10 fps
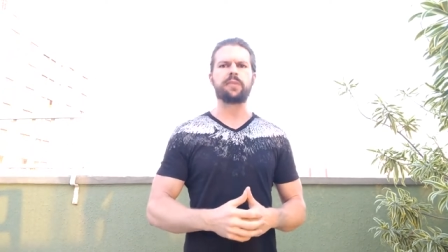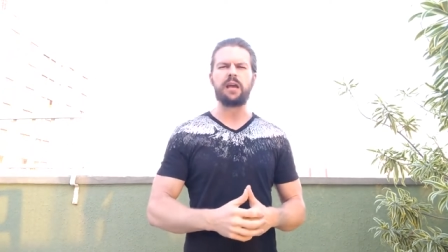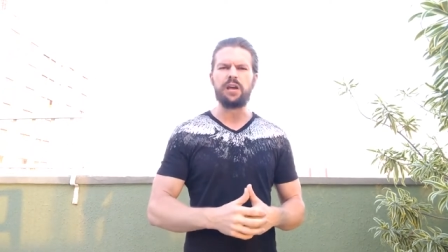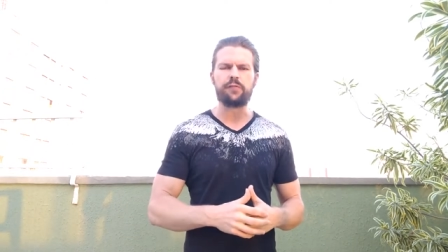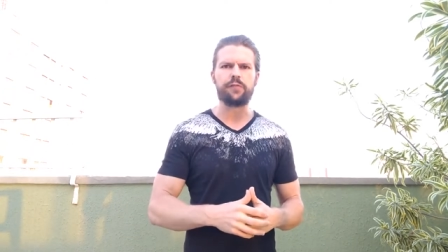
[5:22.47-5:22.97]

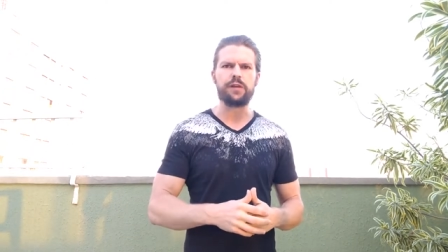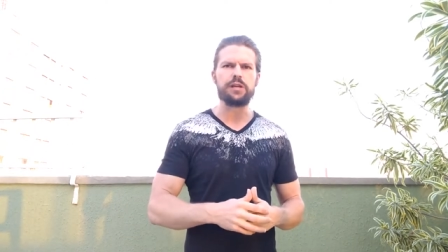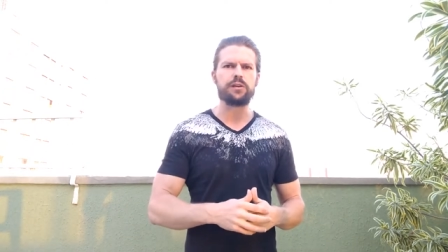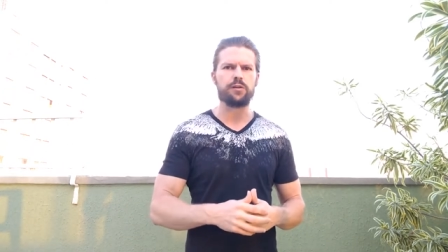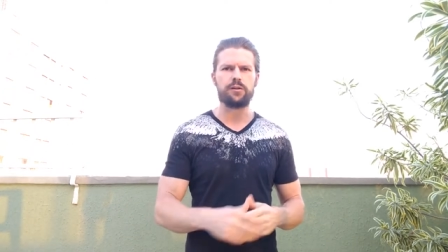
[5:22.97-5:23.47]
if
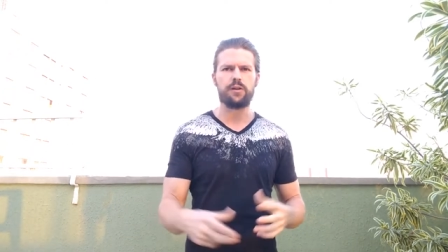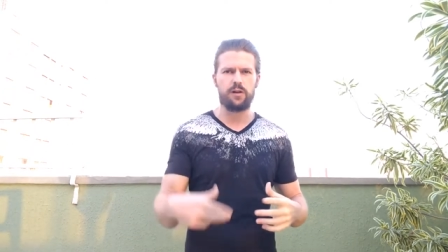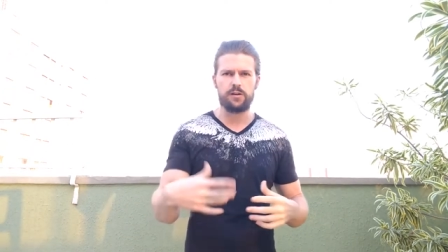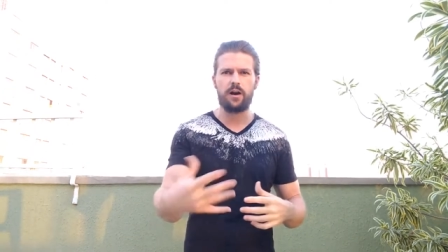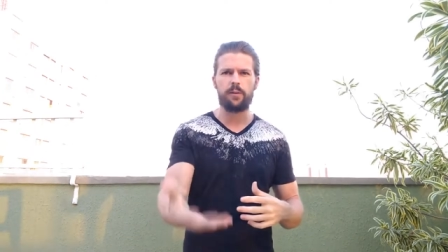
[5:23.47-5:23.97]
he could
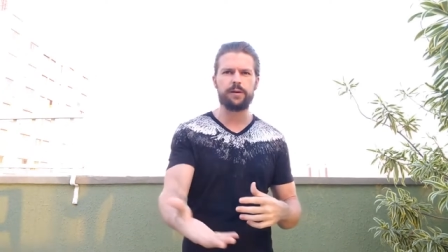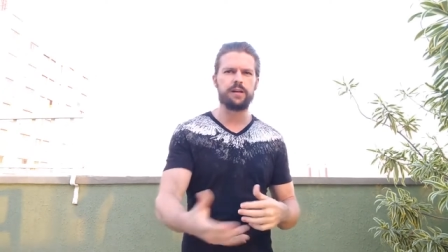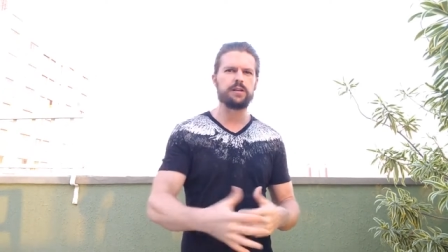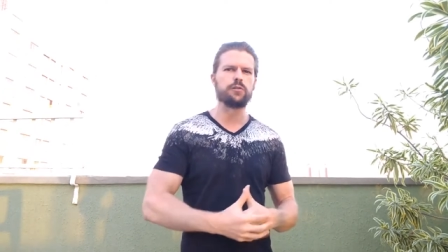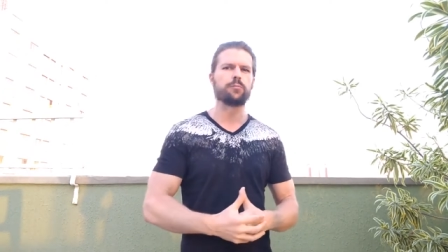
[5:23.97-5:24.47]

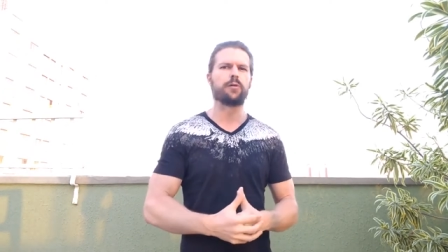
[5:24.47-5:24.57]
accommodate you.